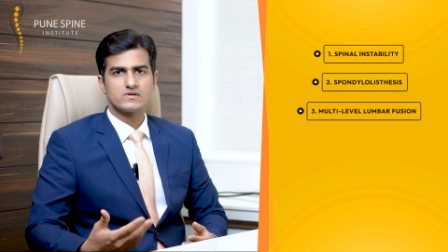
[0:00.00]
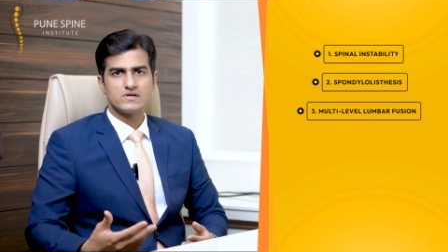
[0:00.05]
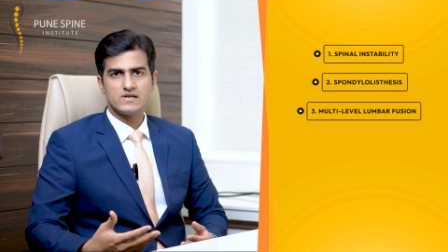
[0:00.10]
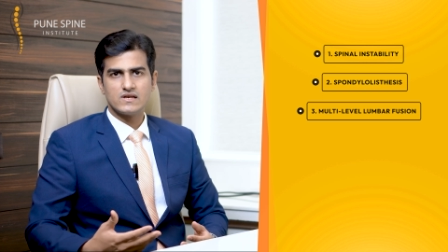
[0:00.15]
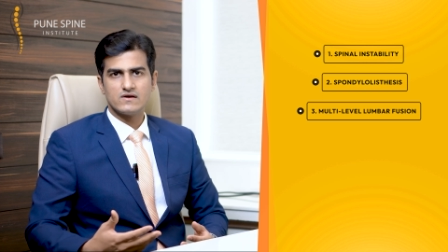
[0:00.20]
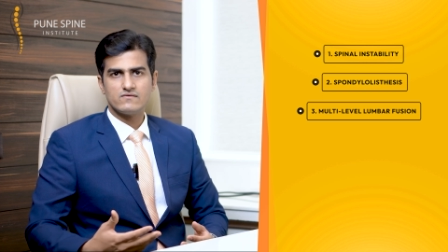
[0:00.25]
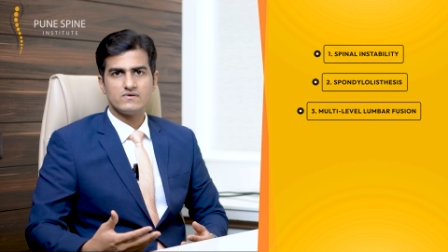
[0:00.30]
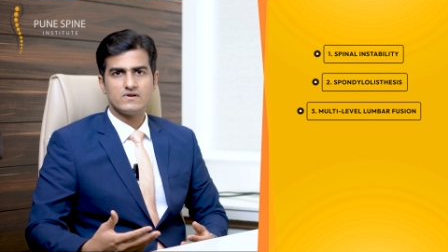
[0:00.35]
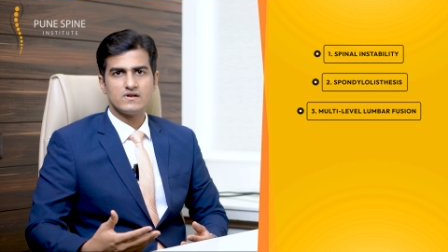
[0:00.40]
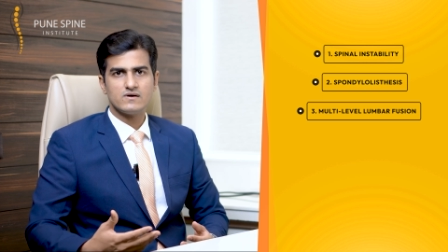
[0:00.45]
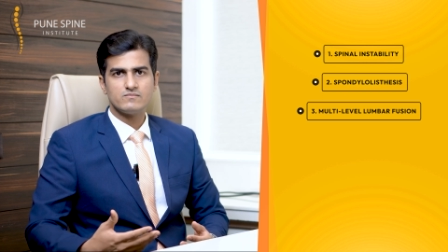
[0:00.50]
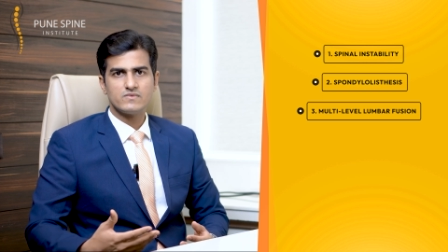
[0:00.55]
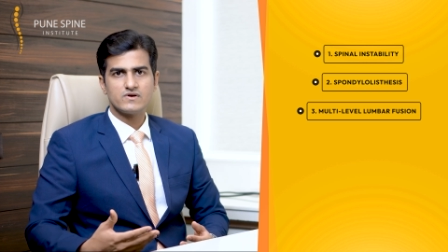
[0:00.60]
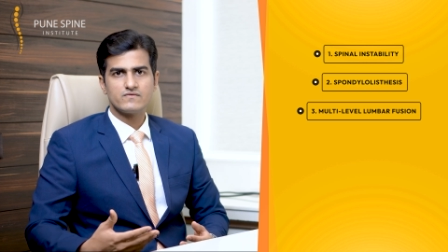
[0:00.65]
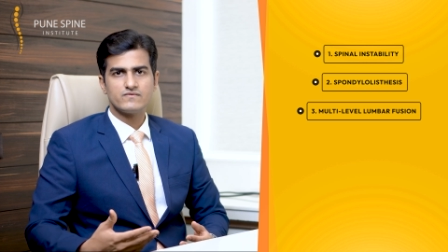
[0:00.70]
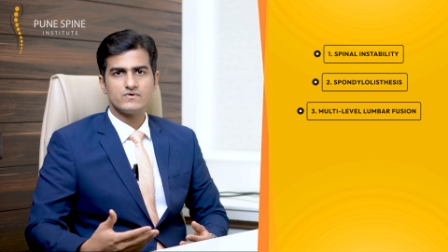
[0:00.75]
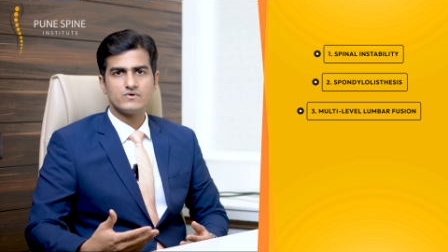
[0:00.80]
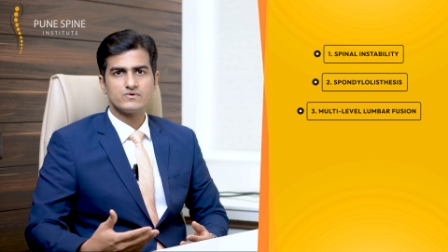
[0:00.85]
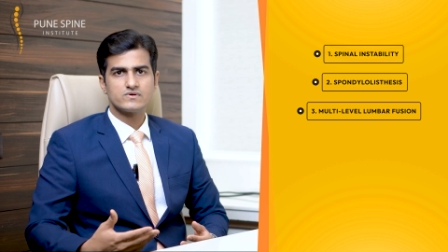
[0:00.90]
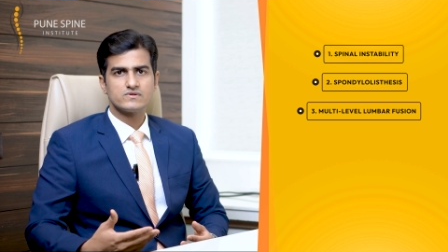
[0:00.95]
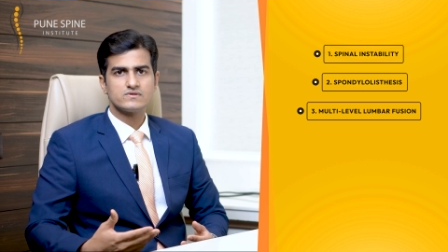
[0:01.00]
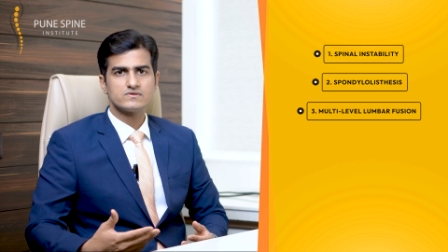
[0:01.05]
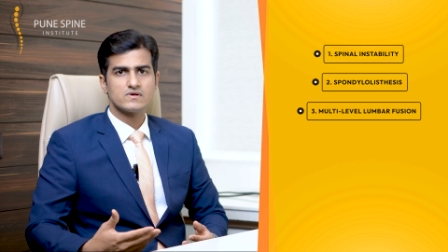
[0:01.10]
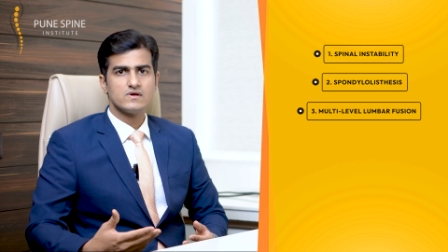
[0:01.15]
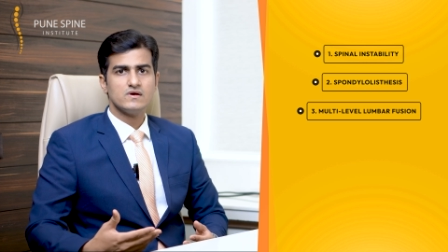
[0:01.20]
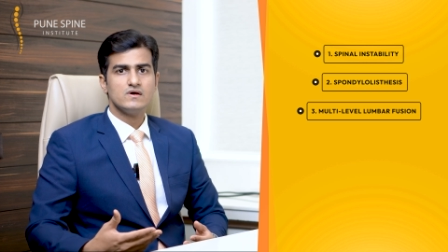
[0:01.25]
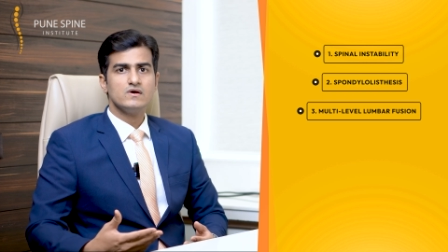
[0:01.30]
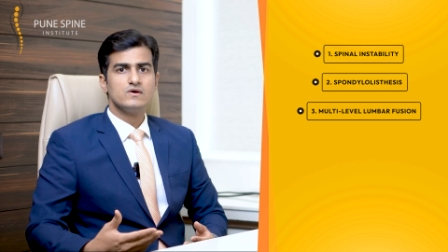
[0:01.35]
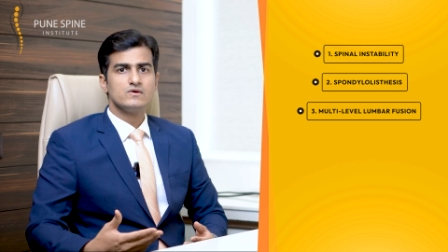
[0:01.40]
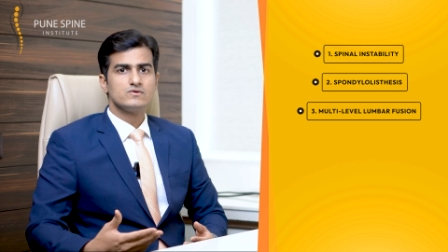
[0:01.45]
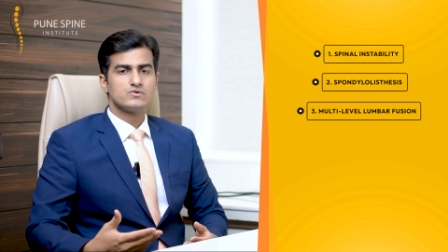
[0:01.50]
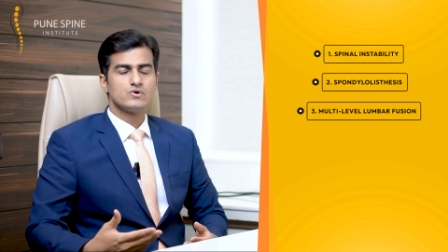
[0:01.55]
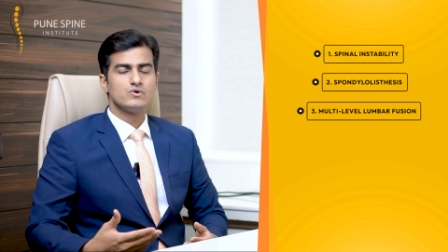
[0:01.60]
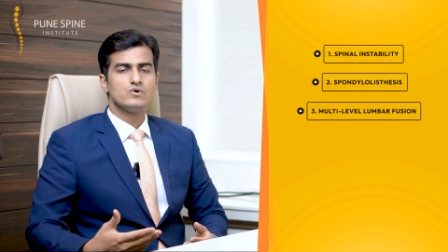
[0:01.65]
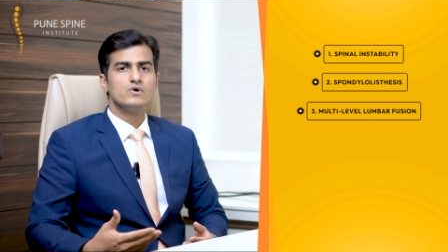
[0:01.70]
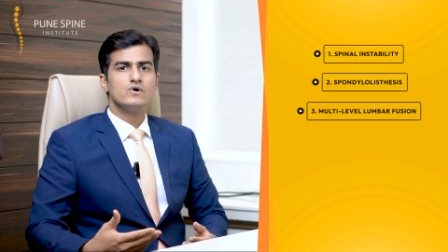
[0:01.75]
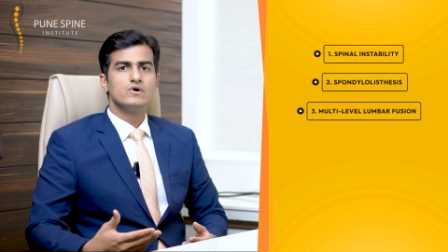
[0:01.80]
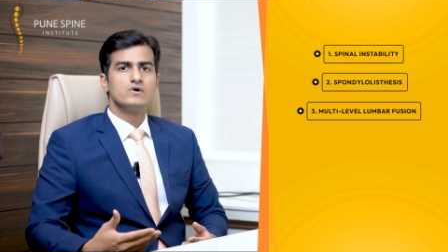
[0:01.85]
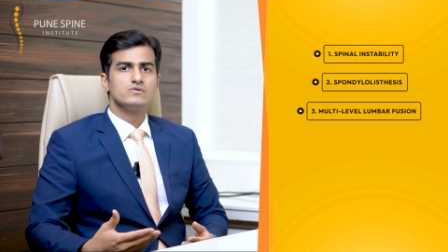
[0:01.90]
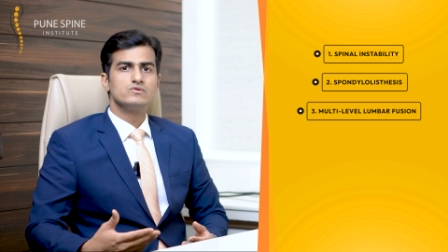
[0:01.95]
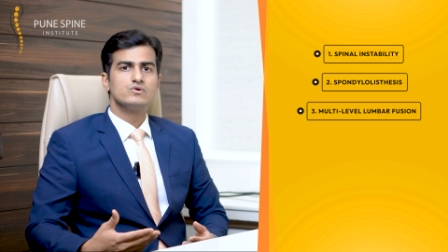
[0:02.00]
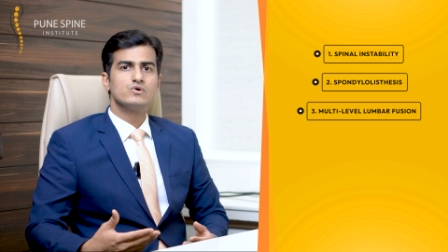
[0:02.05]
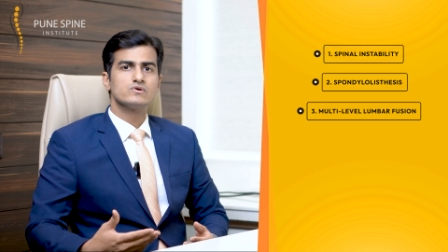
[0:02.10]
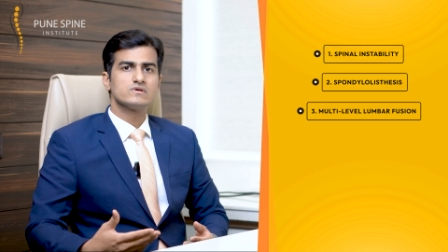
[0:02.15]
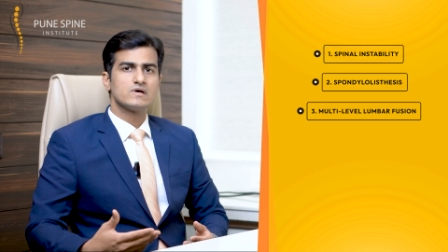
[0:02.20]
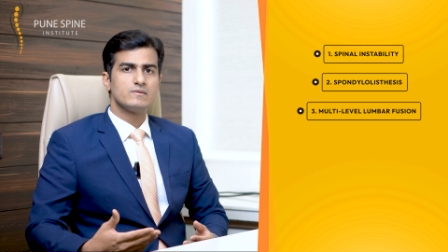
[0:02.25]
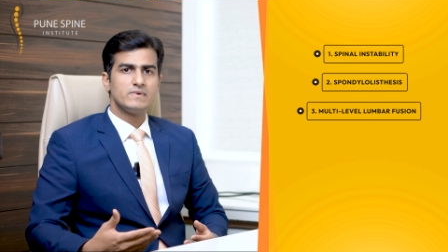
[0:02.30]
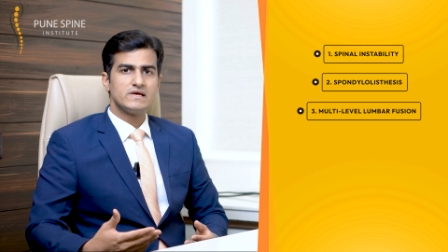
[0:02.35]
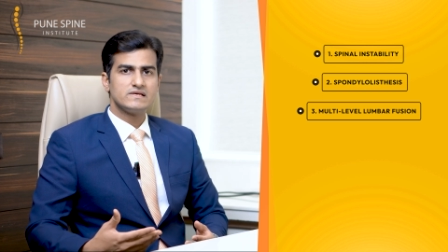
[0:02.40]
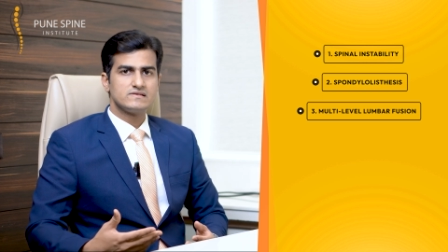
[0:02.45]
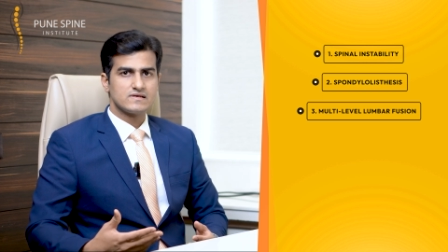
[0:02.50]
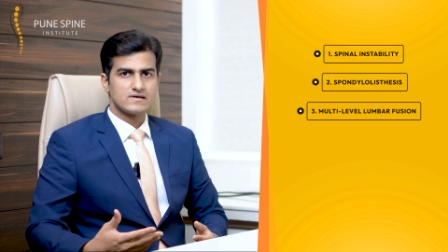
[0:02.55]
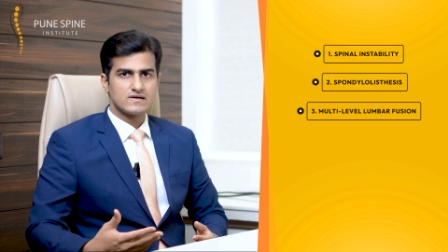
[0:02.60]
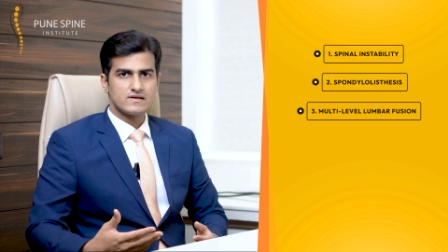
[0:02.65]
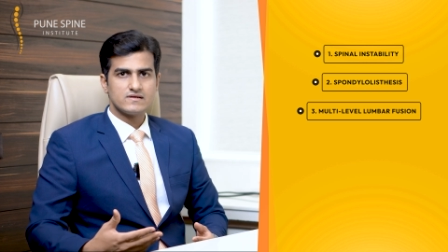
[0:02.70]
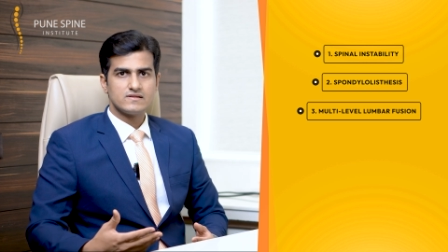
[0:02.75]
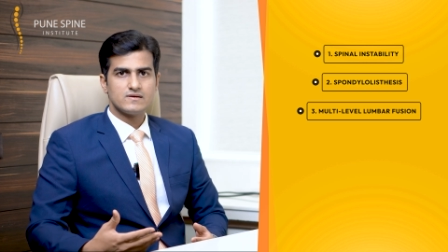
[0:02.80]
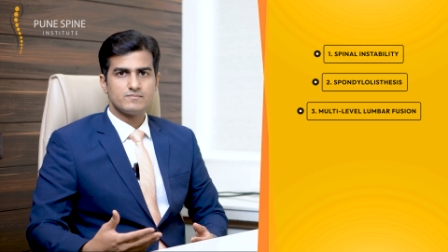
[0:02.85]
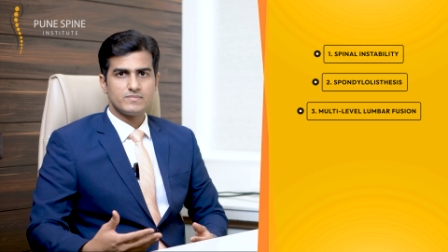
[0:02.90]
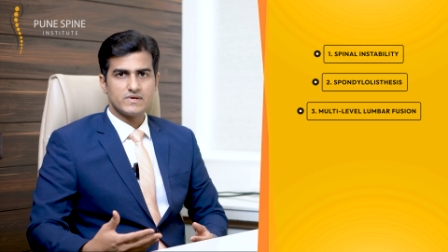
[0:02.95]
three level lumbar fusions. So those are basically the